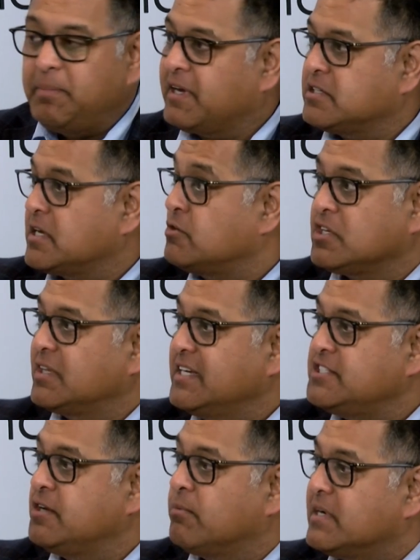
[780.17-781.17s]
because I was a
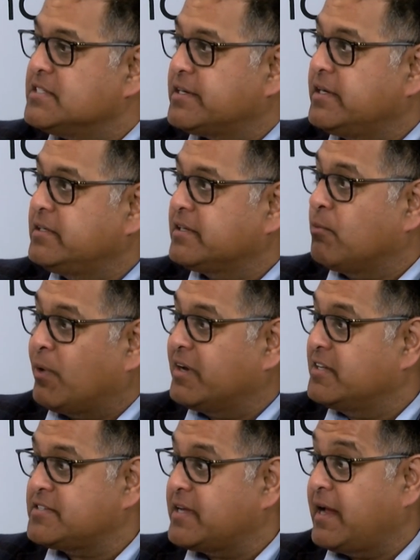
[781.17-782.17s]
lazy resident and
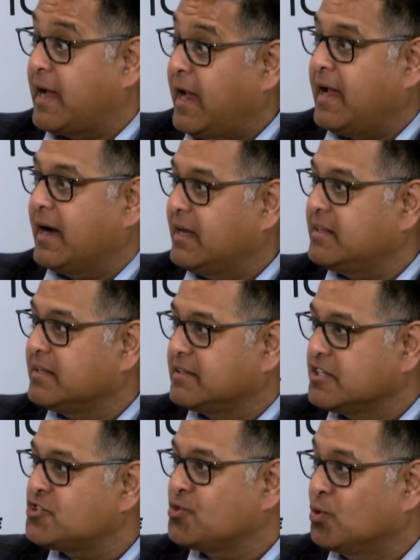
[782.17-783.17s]
wanted to say, hey, I think
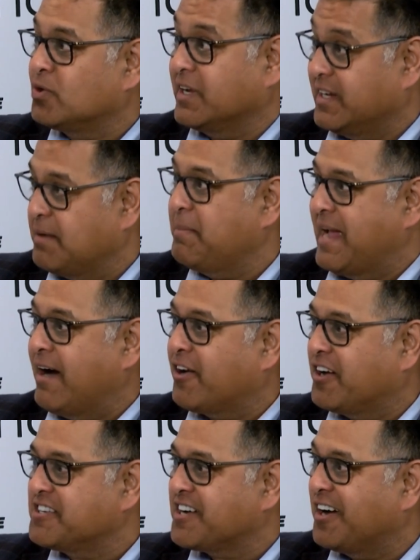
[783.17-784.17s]
this tool can get me out
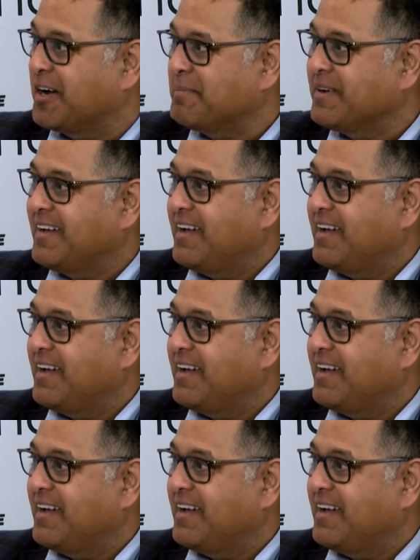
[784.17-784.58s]
on time.